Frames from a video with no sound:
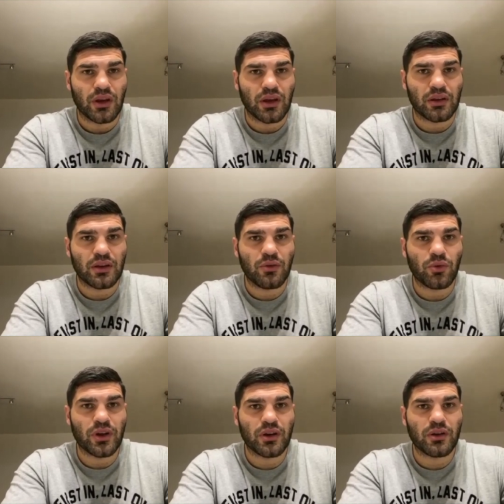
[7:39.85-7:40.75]
and I'm
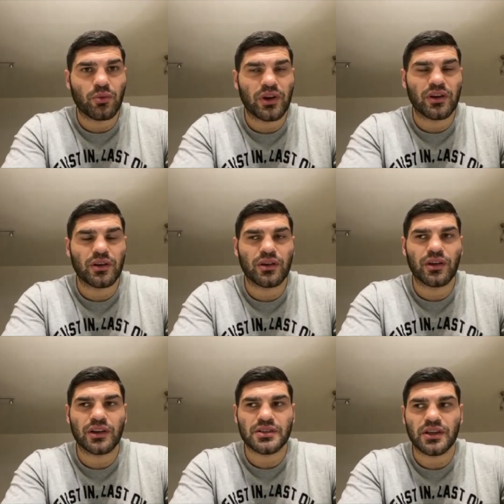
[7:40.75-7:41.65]
very
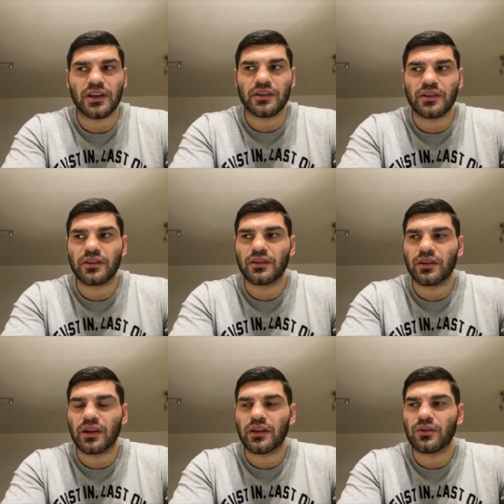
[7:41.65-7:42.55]
very excited
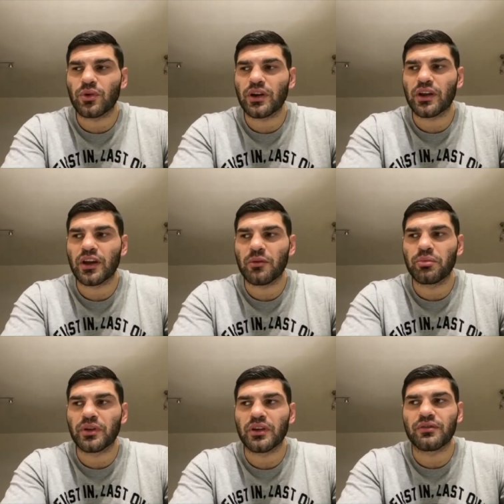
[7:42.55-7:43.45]
and very
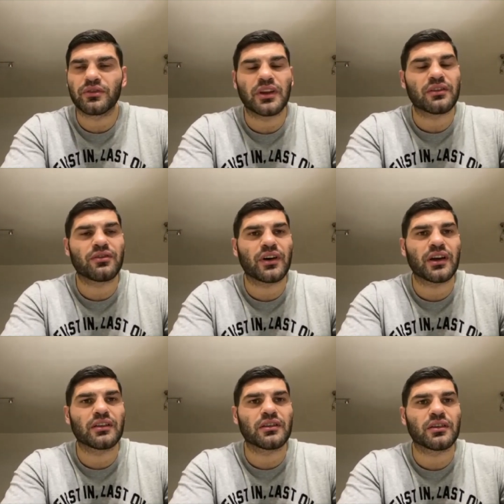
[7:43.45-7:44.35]
happy if that
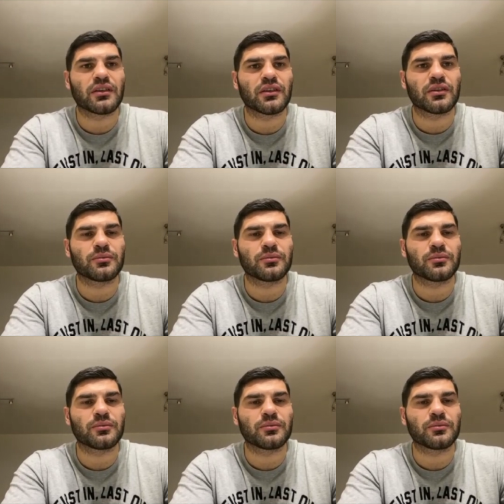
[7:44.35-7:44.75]
fight uh,